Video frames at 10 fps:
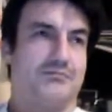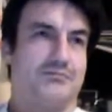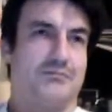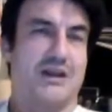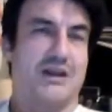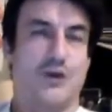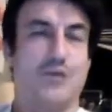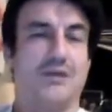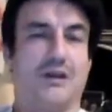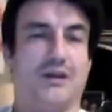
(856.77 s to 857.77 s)
and no
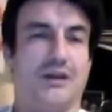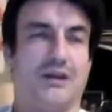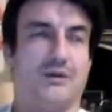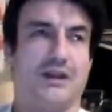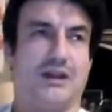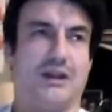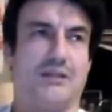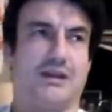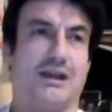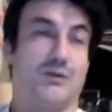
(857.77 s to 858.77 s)
ability that they were going to get anything
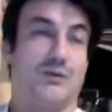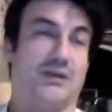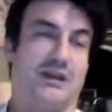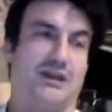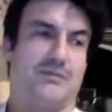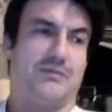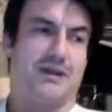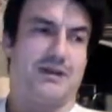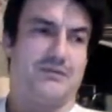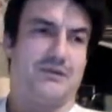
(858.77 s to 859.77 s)
back, and what they did get
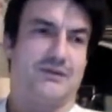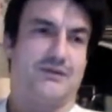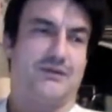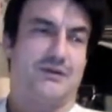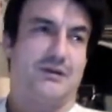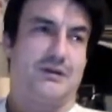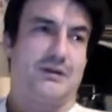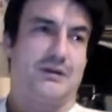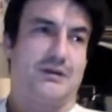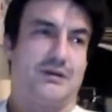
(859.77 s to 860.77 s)
back was
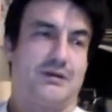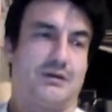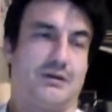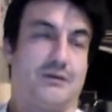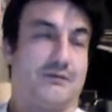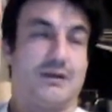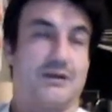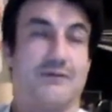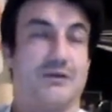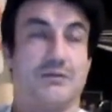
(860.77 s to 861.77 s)
not
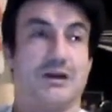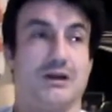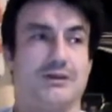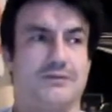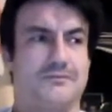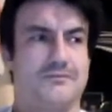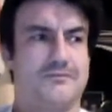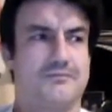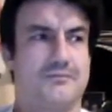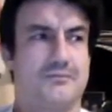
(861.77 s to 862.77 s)
very much.
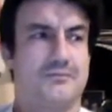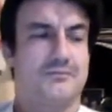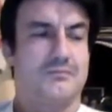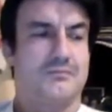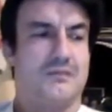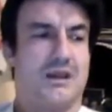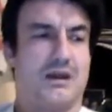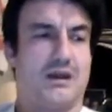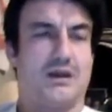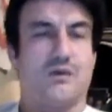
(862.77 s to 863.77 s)

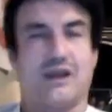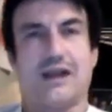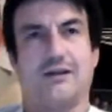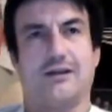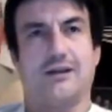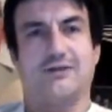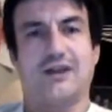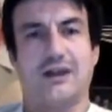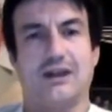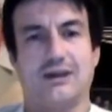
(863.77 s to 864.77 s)
And a reality of
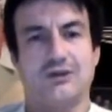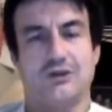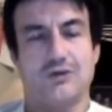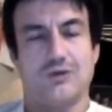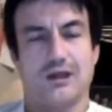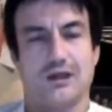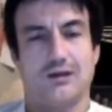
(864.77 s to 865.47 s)
setting into, at